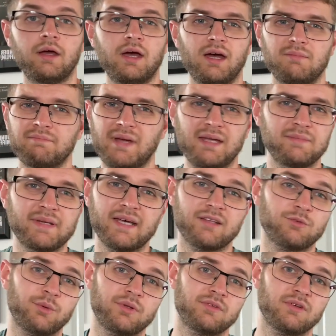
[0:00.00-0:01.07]
and maybe get
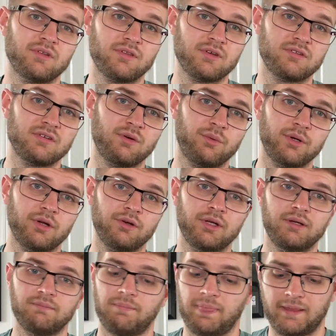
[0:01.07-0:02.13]
20 or 30 quid on it.